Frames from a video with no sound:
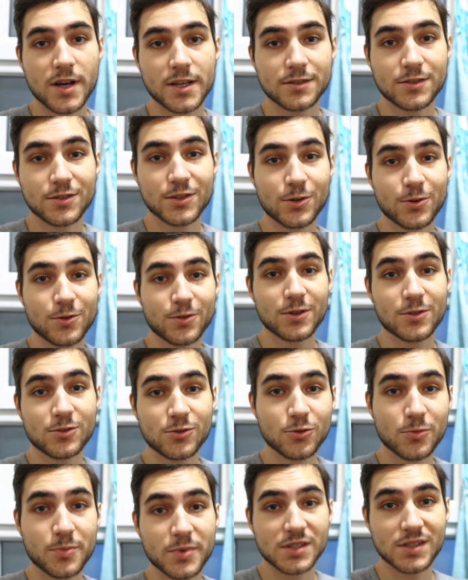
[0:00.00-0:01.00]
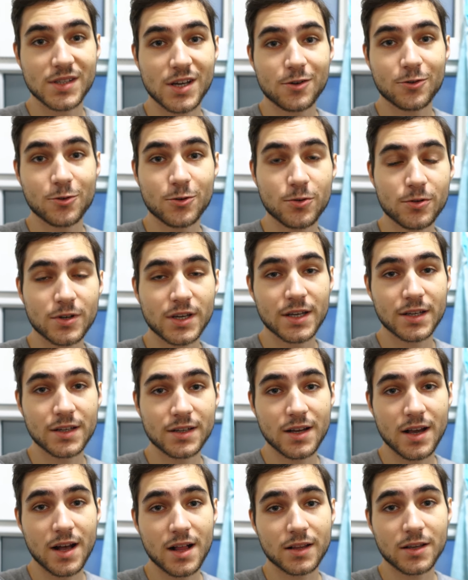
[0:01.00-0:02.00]
yet, so the soup is now
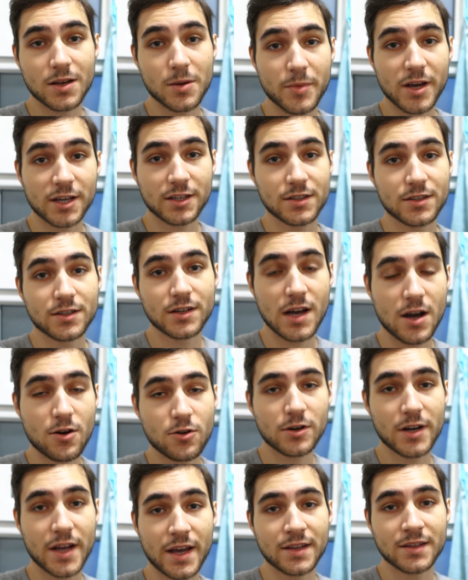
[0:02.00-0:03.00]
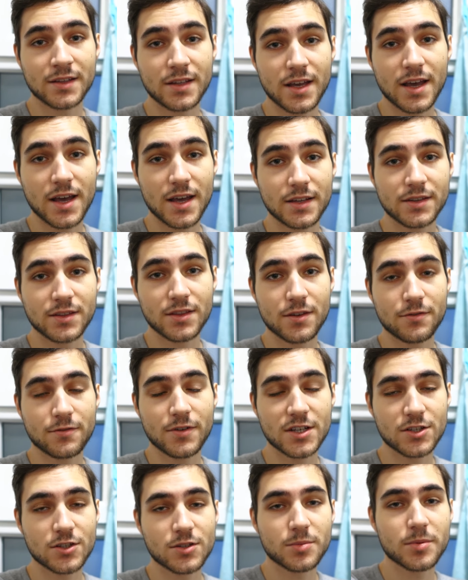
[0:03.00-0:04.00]
cooking. I'll come back in an hour and add the
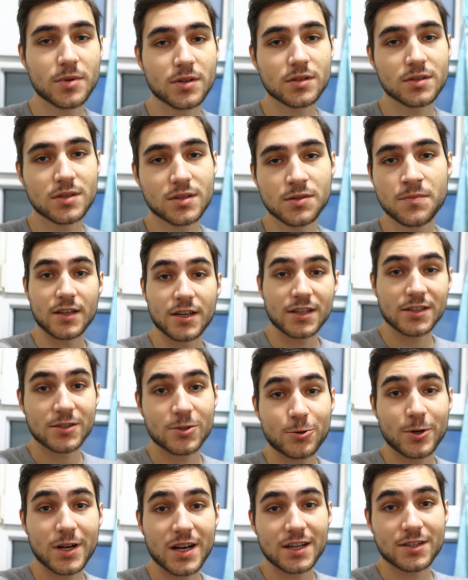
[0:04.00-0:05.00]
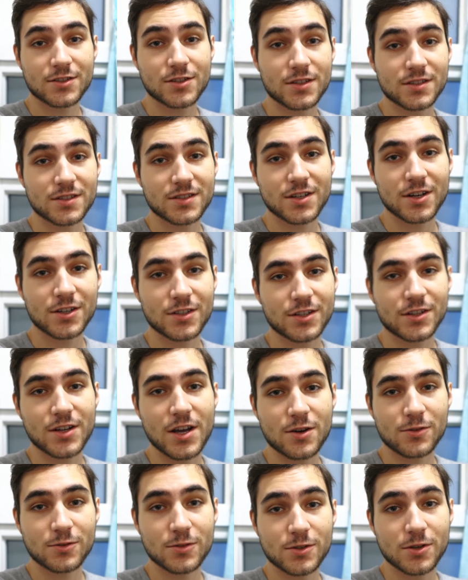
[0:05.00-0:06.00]
vegetables. The history lecture is starting
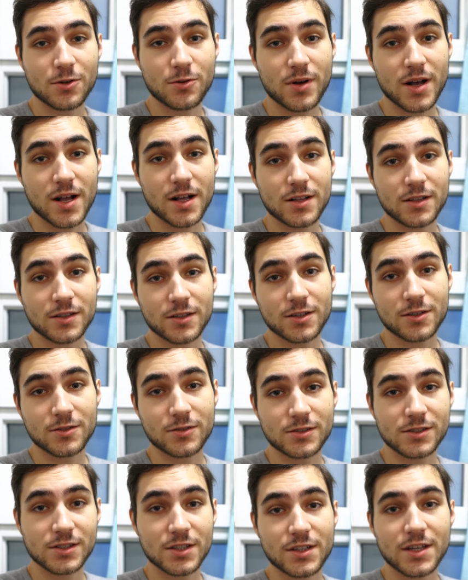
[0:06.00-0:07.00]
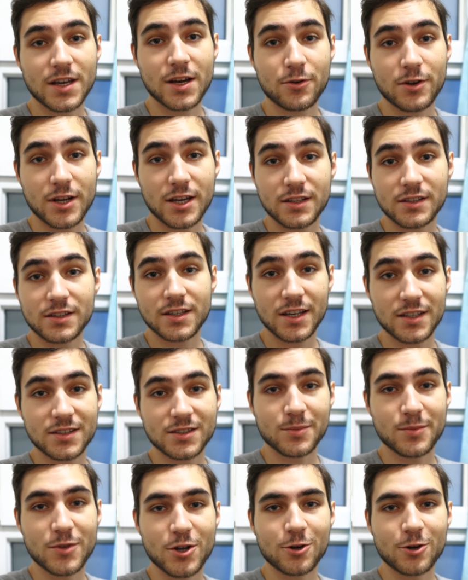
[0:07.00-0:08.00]
now, so I'll go sit down and take some